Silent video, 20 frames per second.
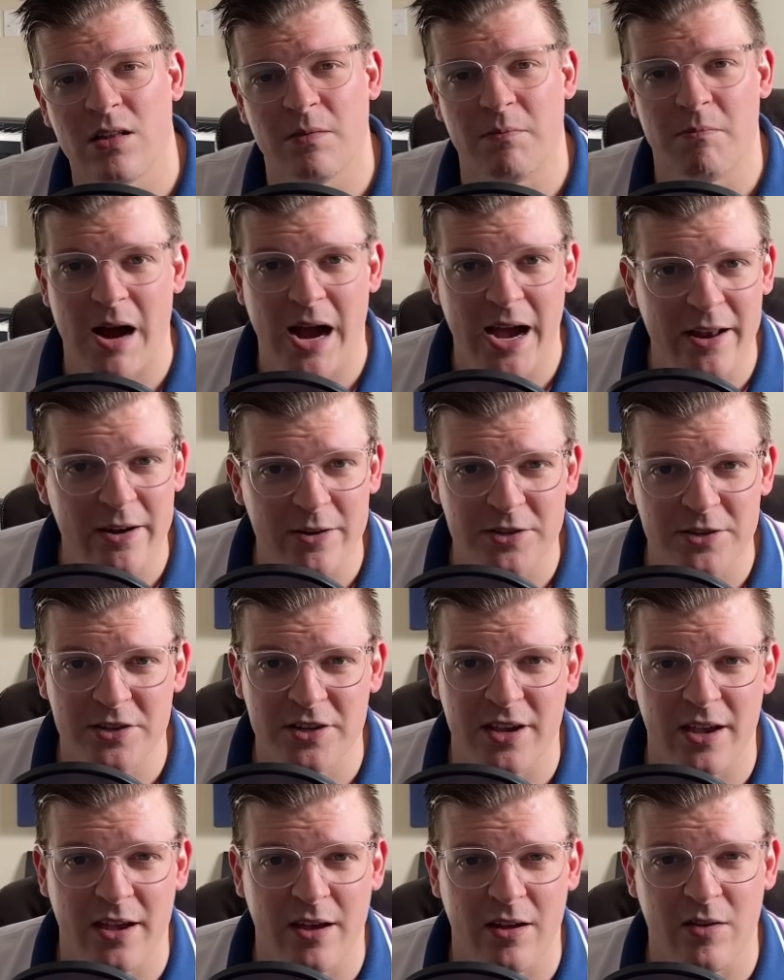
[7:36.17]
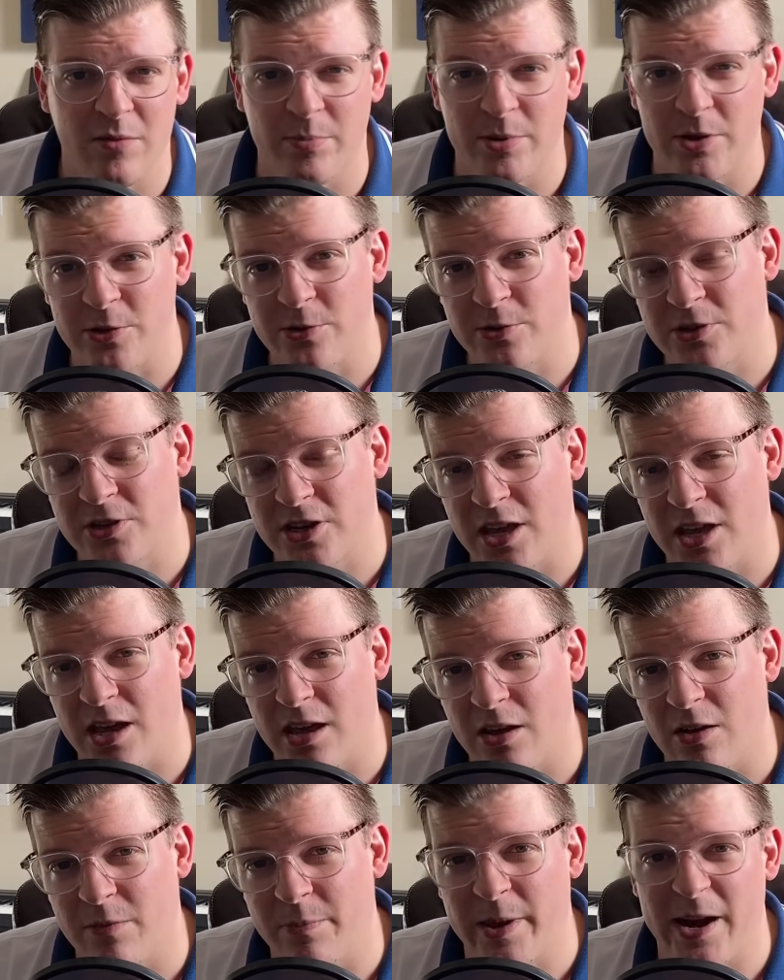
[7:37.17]
a minor scale, blues
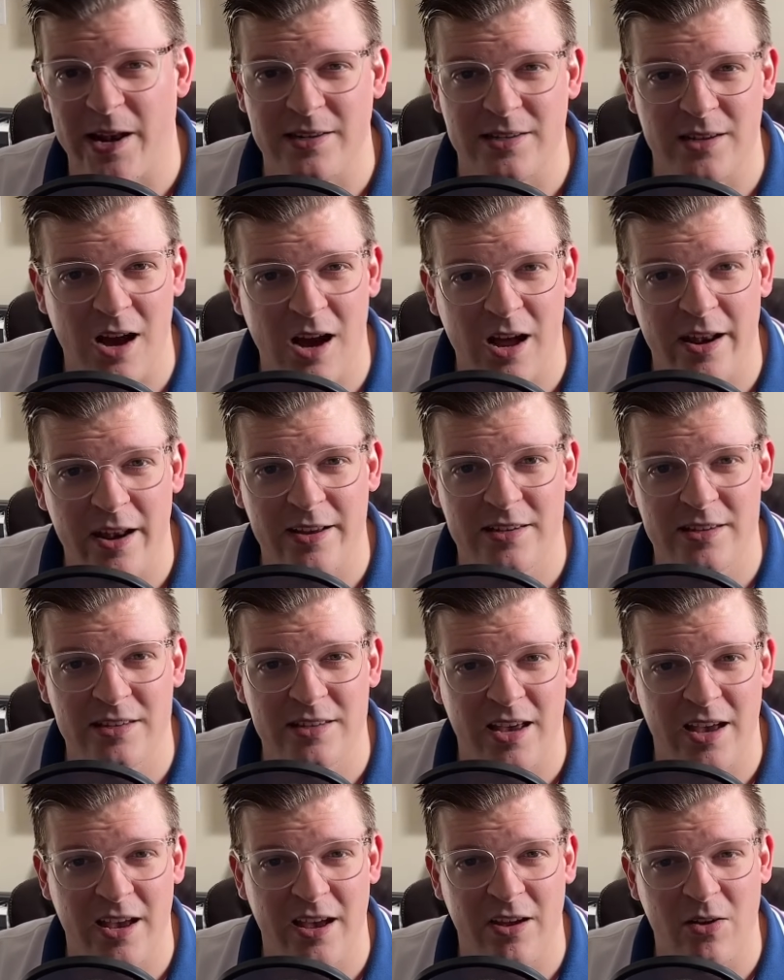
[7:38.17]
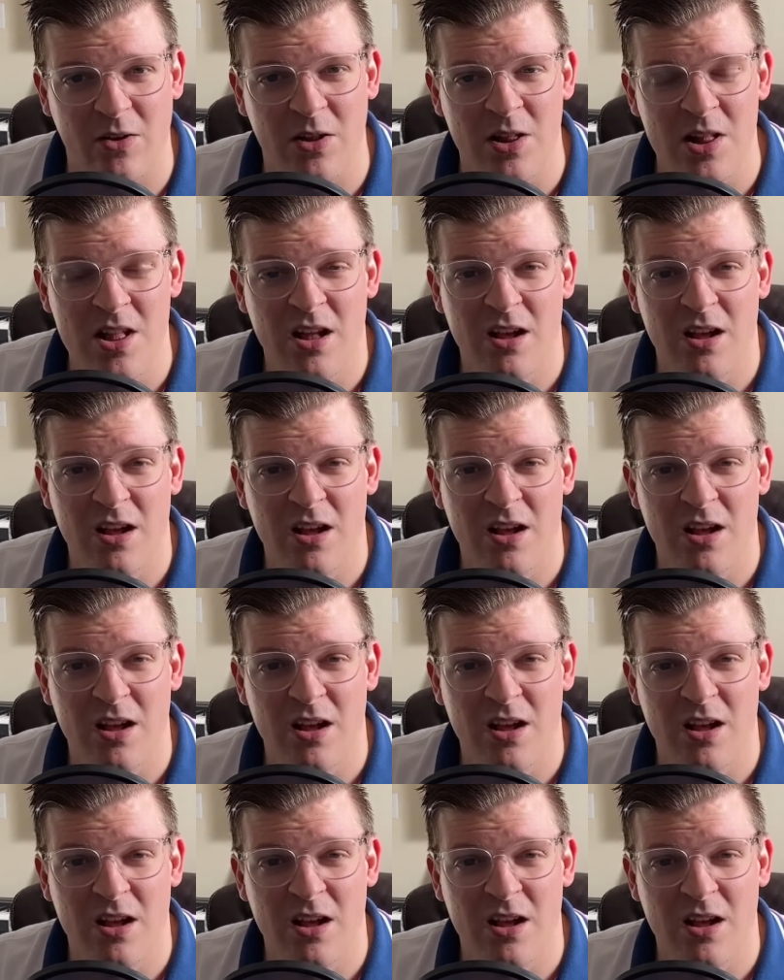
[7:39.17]
scale, pentatonic scale, a